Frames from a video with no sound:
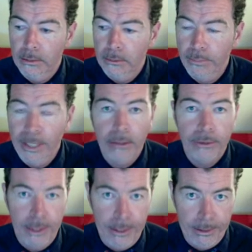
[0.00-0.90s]

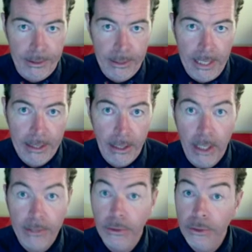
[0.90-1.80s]
penalties, and
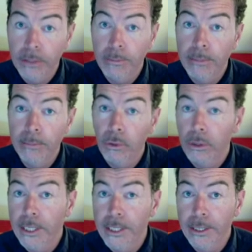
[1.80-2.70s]
I used to be more
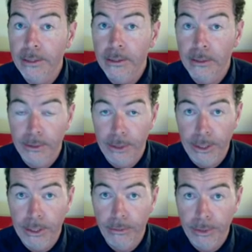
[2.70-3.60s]
lenient as a
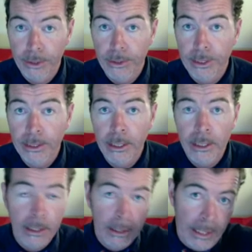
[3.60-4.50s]
teacher in uni,
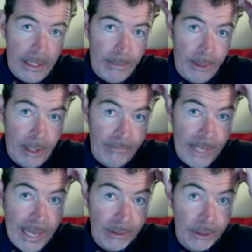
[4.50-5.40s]
but I've
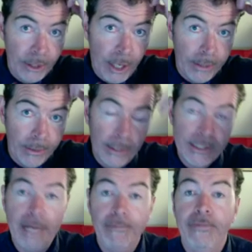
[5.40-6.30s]
now decided that
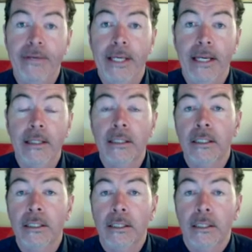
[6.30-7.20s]
it's unfair
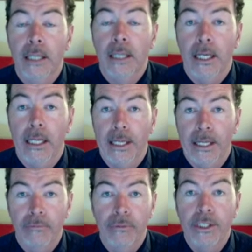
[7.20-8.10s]
and
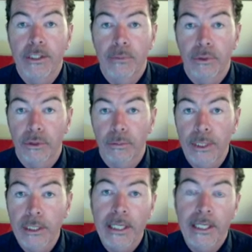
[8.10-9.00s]
unreasonable to be
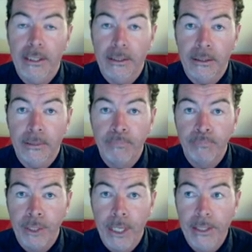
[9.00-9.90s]
lenient,
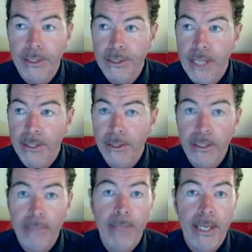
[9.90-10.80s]
and it's actually
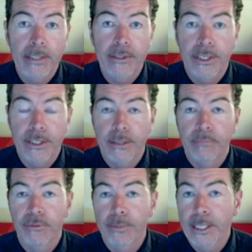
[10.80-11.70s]
a better system
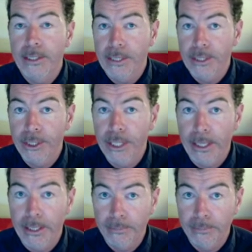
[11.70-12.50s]
for me as an educator